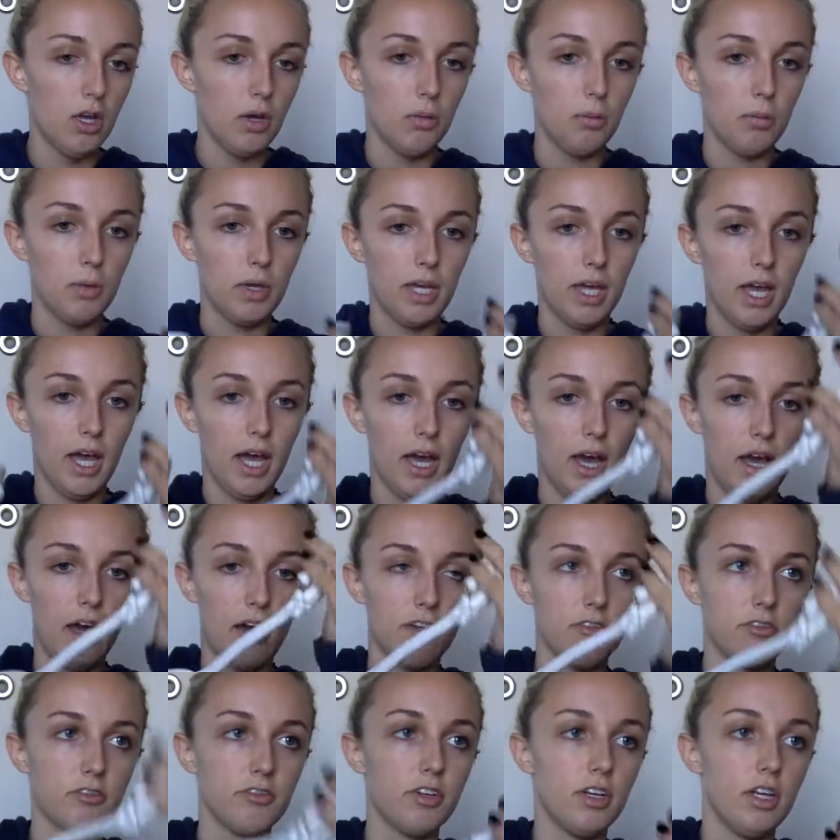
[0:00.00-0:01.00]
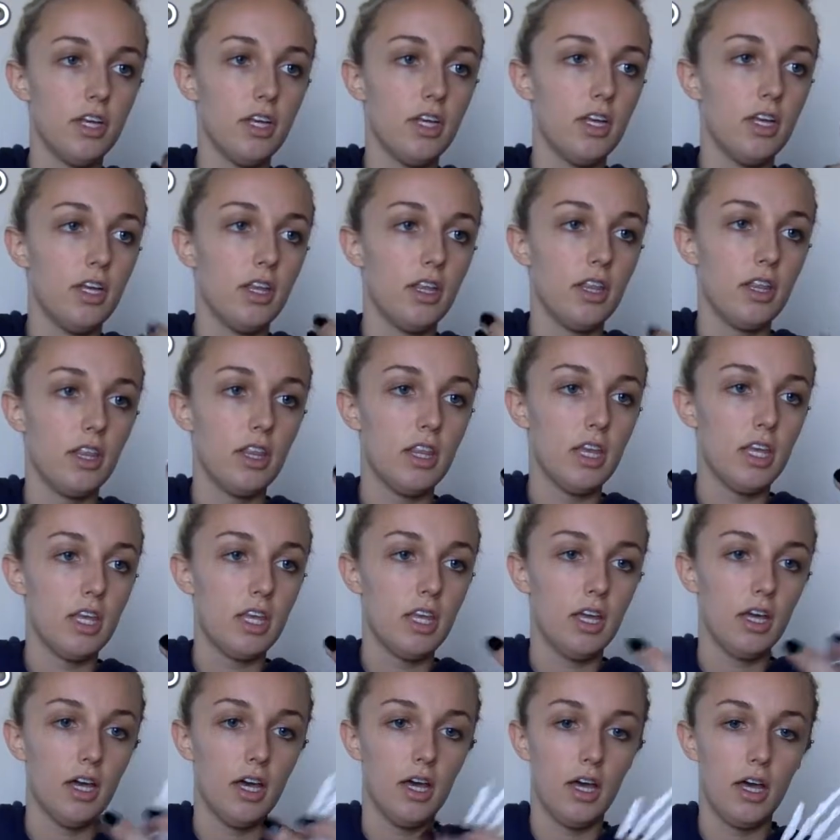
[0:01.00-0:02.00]
we have
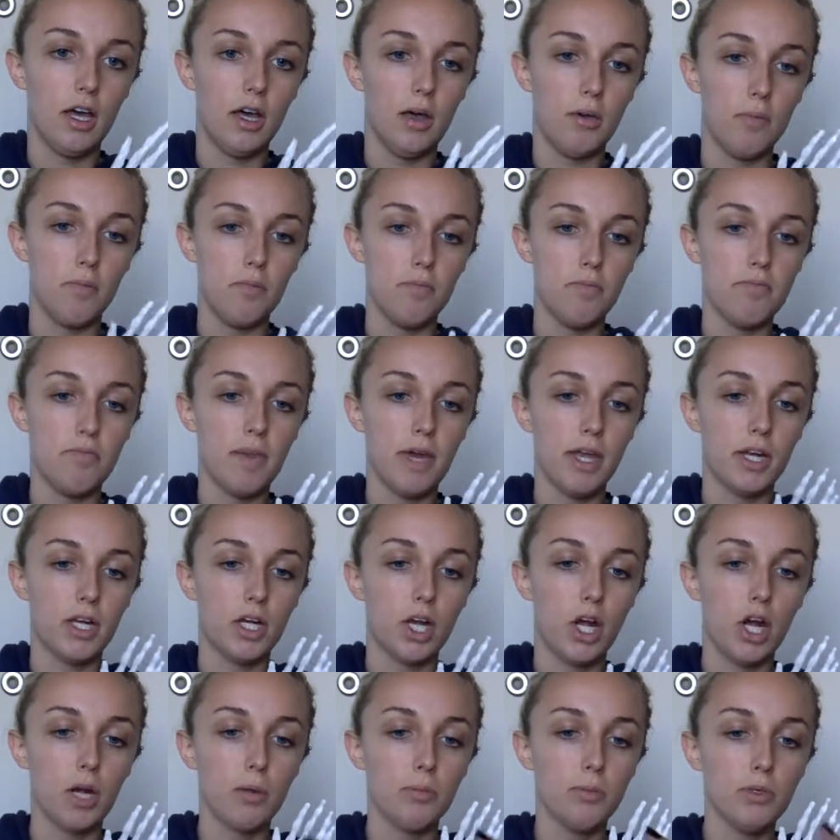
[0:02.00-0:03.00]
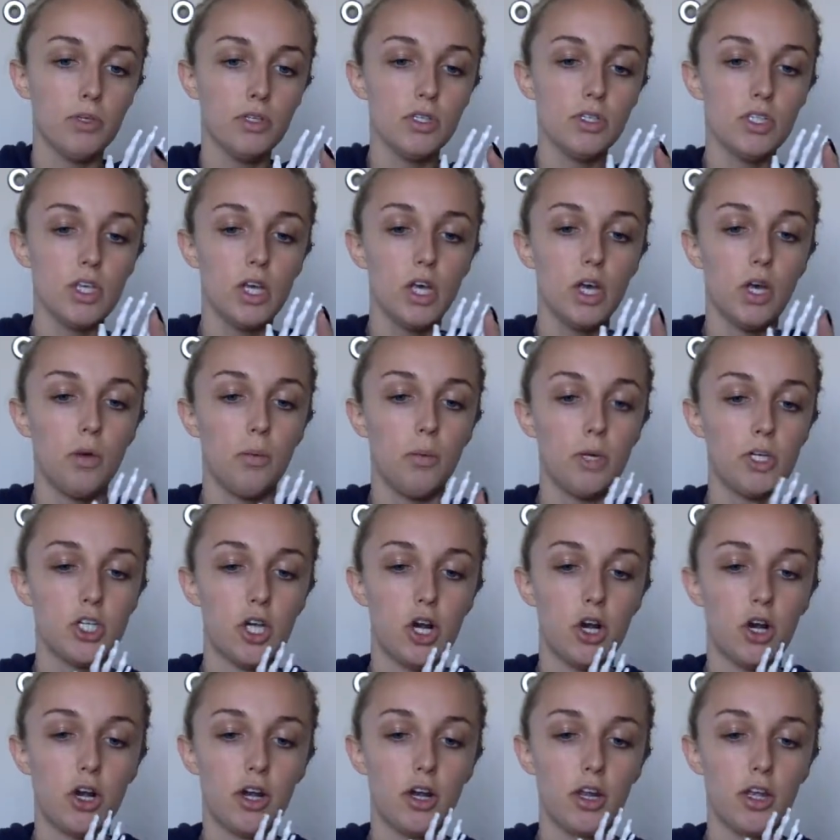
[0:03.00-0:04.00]
the metacarpals, which
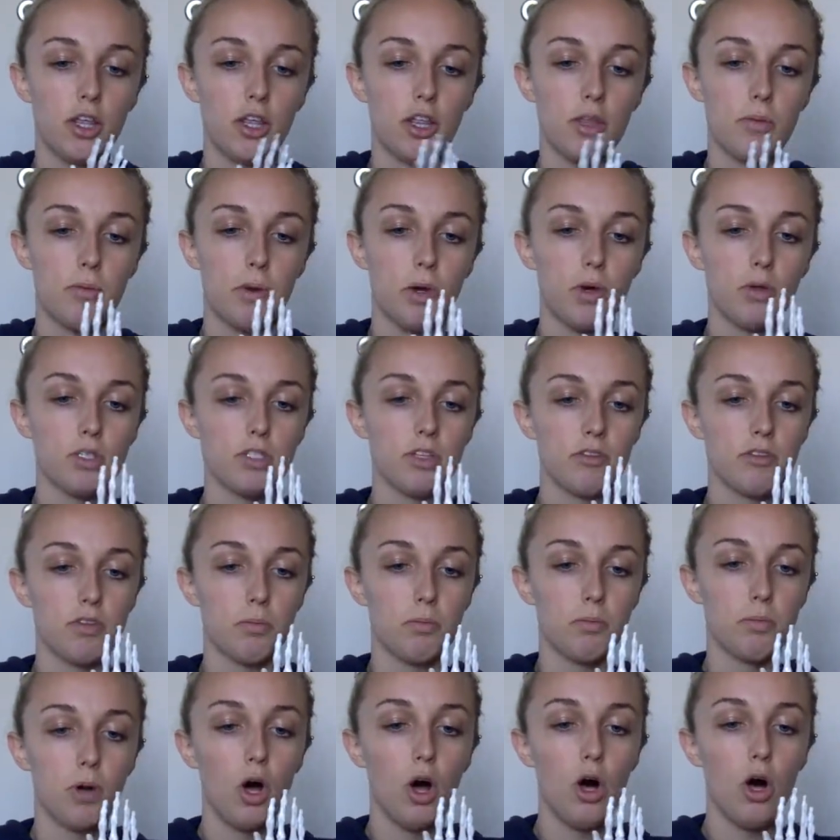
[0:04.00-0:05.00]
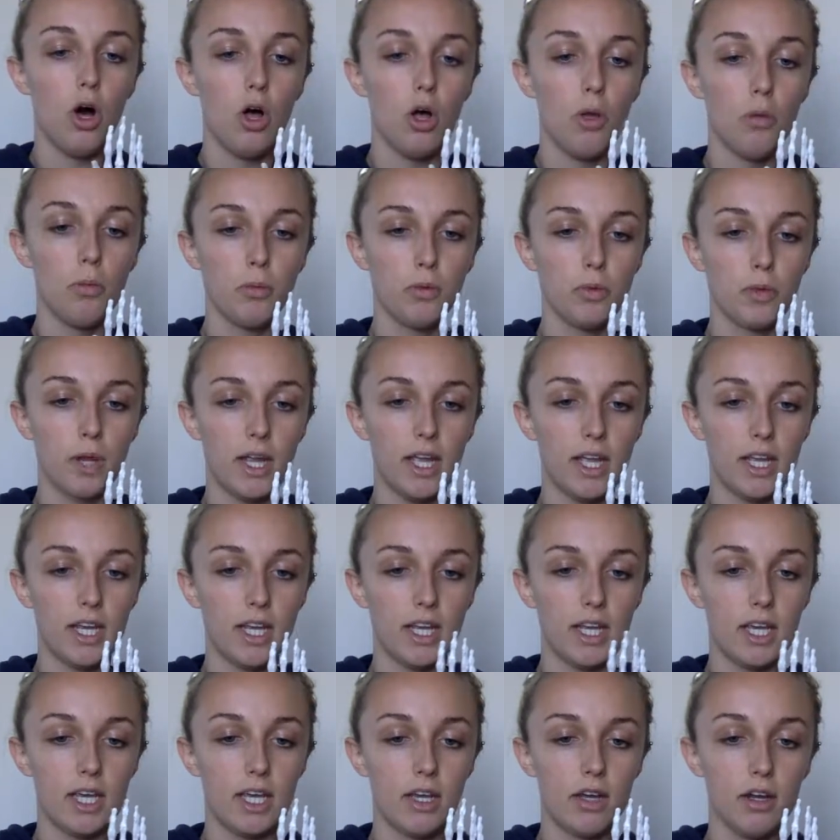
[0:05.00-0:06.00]
are the bones of the palm right in
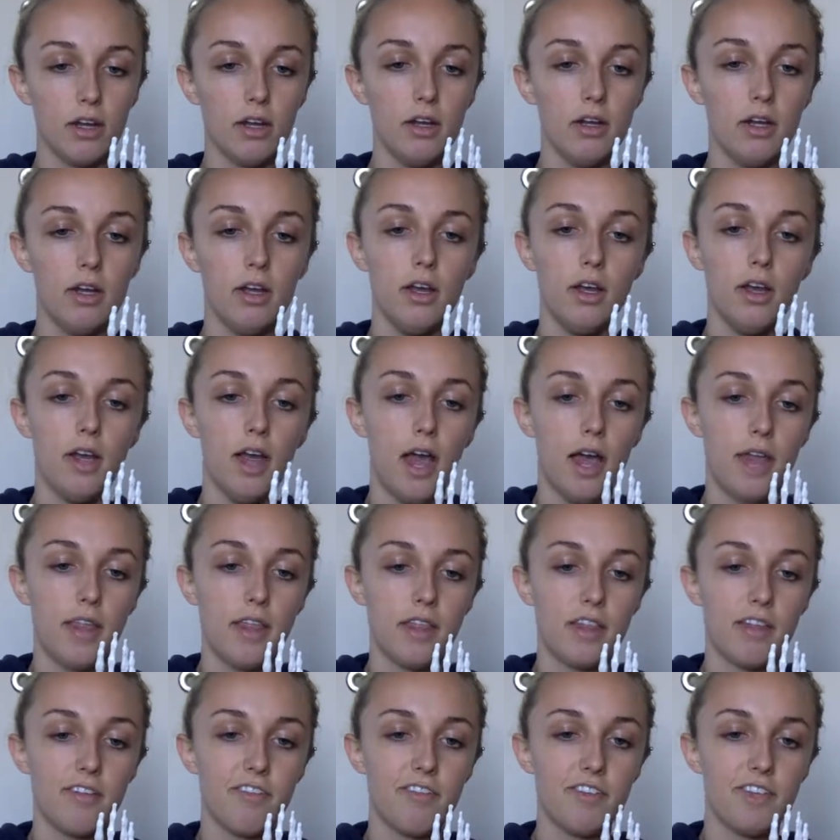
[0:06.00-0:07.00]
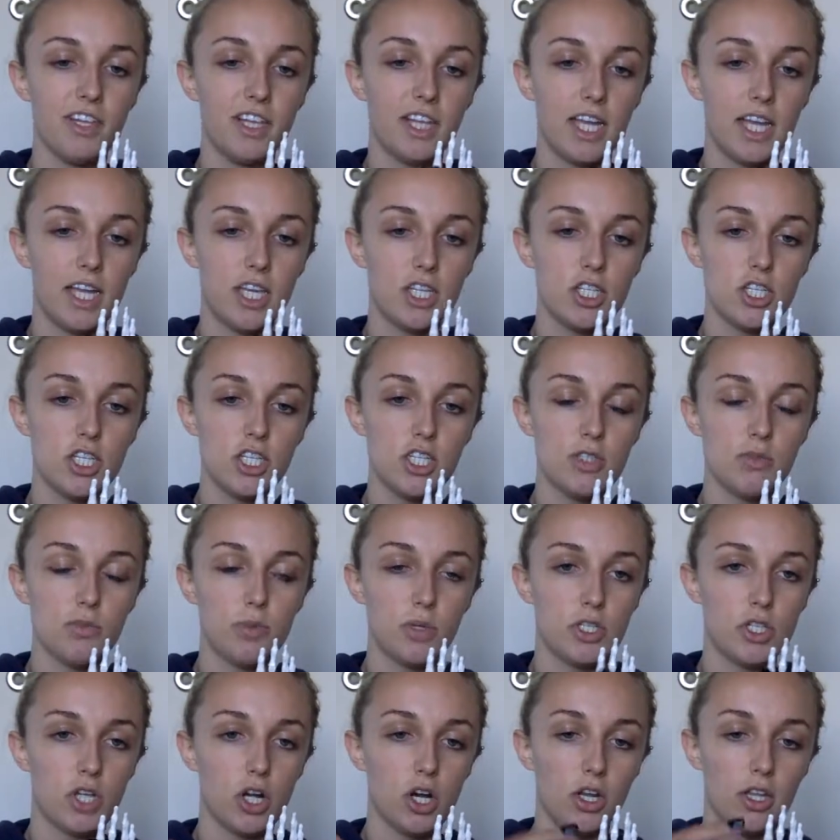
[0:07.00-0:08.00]
here, and then the phalanges,
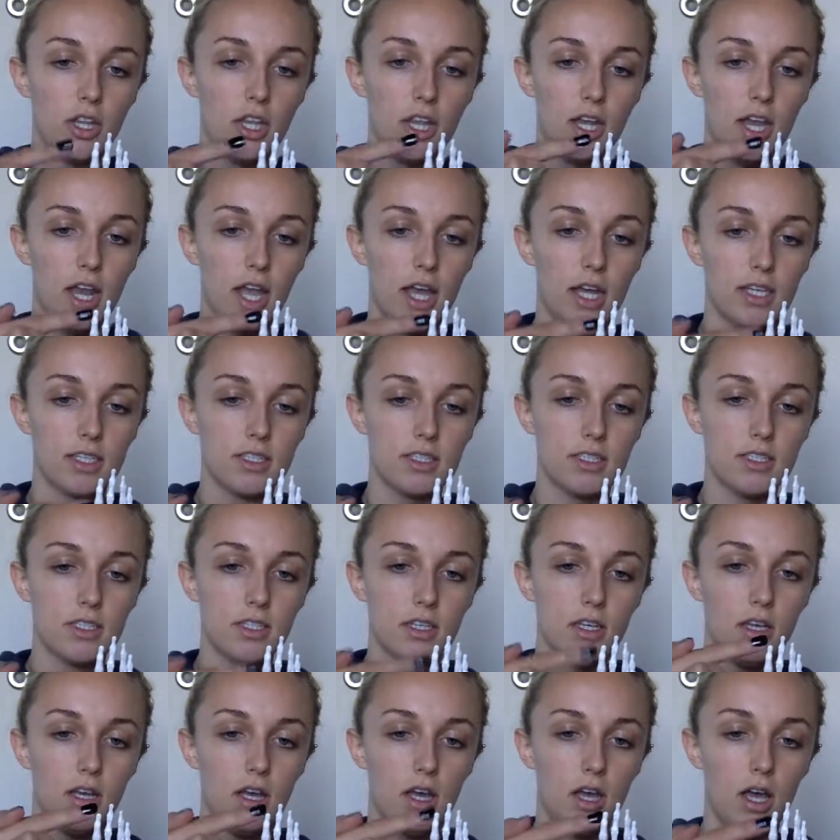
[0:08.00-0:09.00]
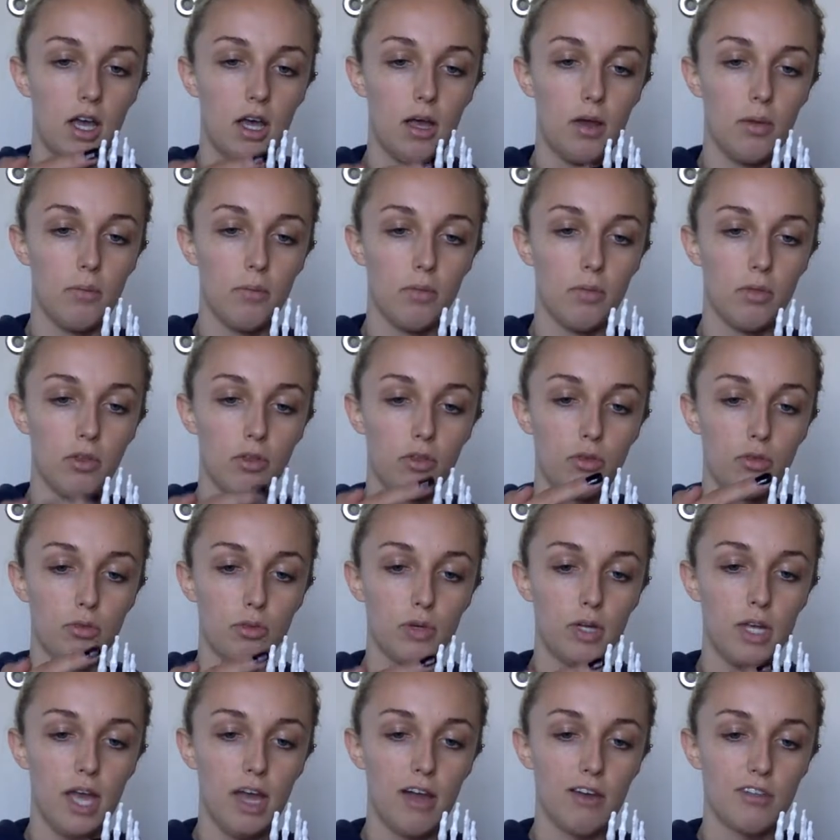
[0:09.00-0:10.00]
which are the next
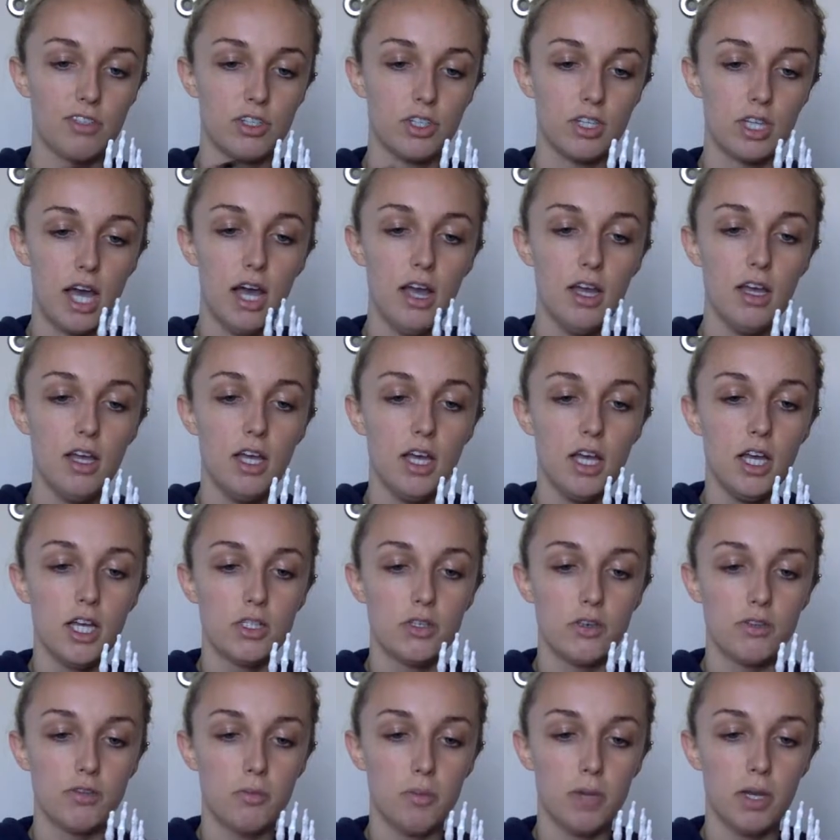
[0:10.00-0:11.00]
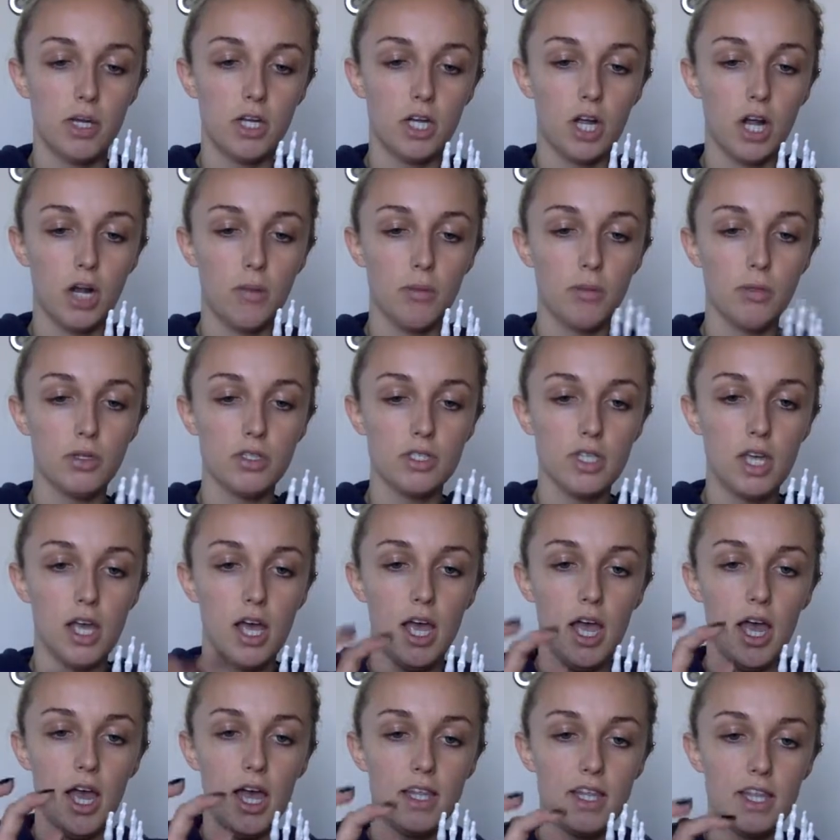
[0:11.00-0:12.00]
3 after that. So the metacarpals,
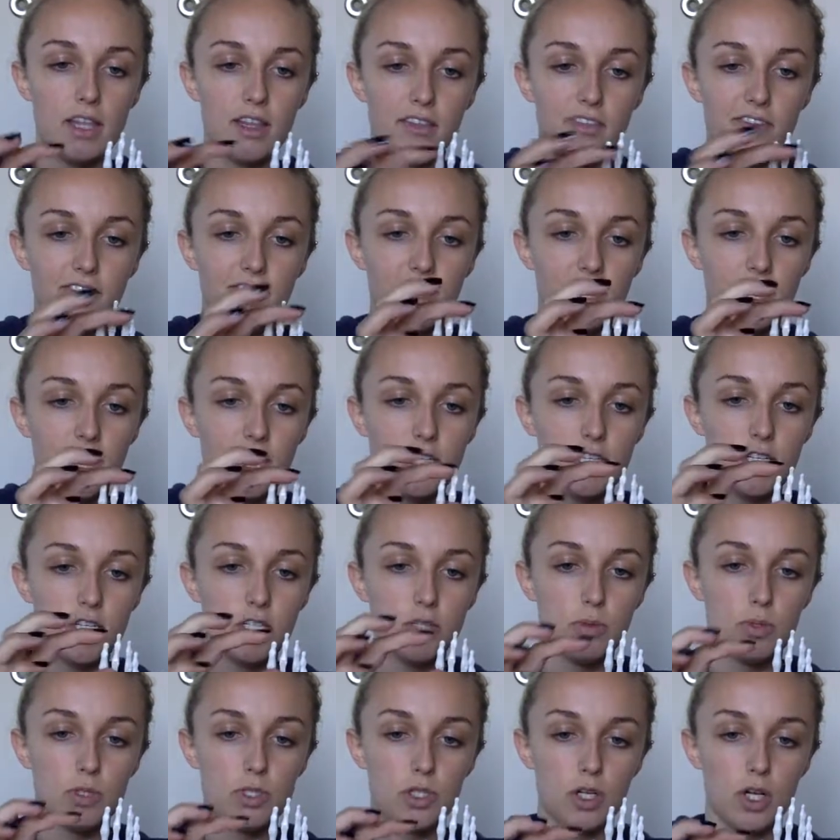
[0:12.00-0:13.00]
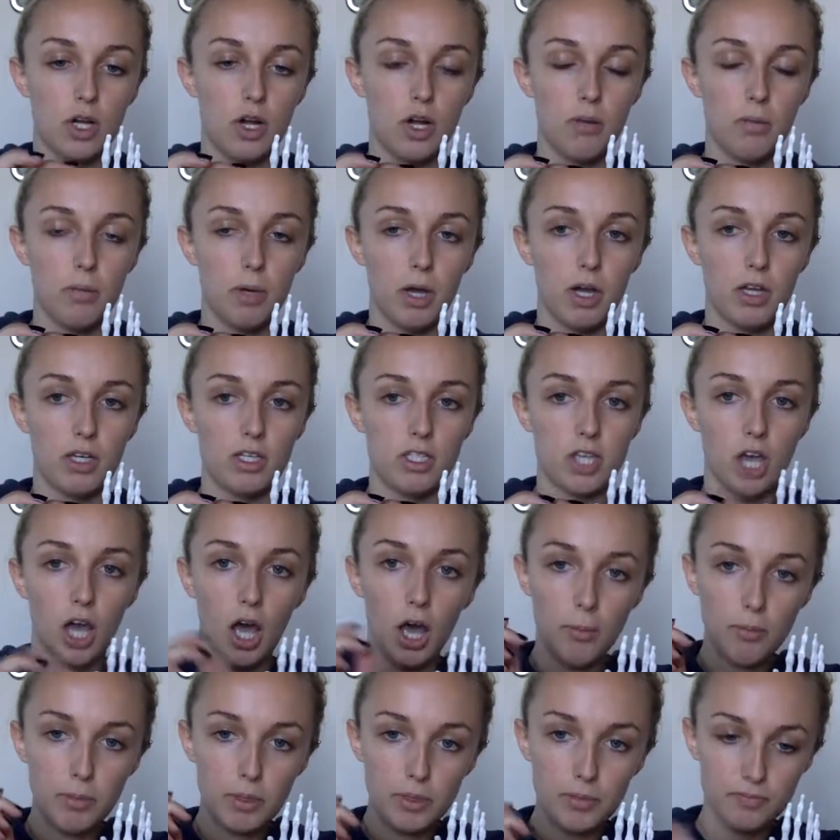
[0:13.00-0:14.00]
and then the phalanges, which are up on
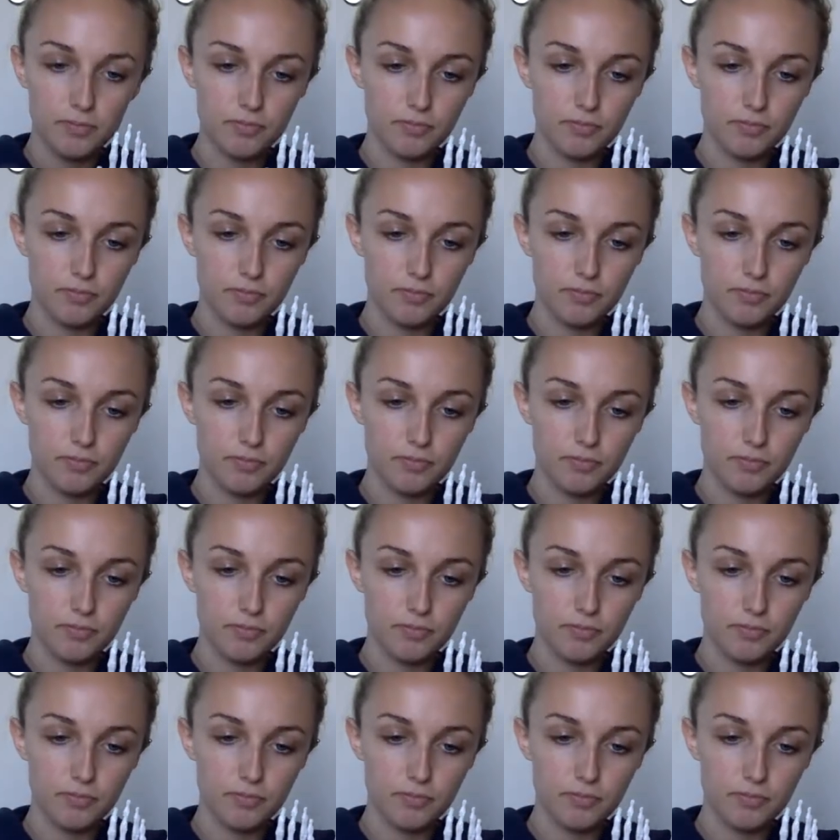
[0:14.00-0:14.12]
top.